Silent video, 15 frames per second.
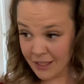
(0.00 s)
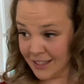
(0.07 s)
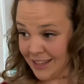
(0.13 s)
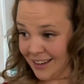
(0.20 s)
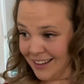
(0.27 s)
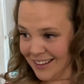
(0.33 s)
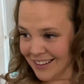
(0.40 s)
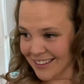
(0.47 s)
yeah,
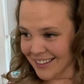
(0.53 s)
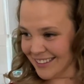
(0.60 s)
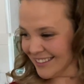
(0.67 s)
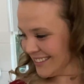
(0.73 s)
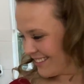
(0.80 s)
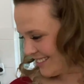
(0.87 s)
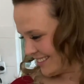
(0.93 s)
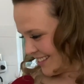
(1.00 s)

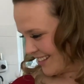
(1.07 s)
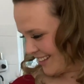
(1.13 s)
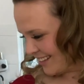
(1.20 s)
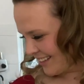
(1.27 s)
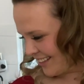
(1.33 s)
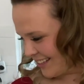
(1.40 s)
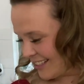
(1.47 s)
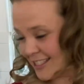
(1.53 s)

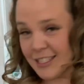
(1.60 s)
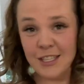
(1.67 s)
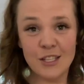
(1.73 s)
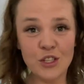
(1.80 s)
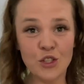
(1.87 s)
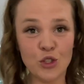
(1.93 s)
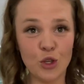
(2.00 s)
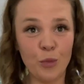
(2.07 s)
this is a
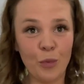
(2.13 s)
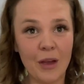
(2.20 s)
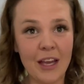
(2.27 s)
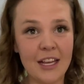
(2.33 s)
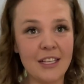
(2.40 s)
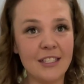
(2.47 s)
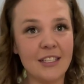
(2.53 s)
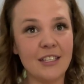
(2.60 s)
super
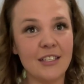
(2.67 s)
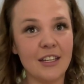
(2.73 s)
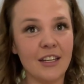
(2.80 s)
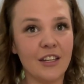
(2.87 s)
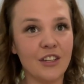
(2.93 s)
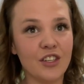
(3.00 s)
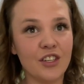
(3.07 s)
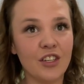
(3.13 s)
easy
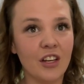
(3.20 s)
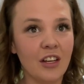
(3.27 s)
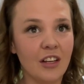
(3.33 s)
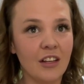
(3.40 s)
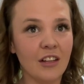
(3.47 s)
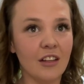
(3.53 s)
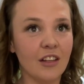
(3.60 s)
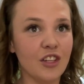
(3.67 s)
dish.
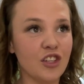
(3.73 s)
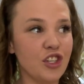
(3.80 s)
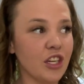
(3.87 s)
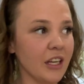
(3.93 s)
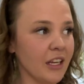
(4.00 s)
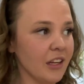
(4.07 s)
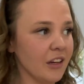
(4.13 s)
Legit.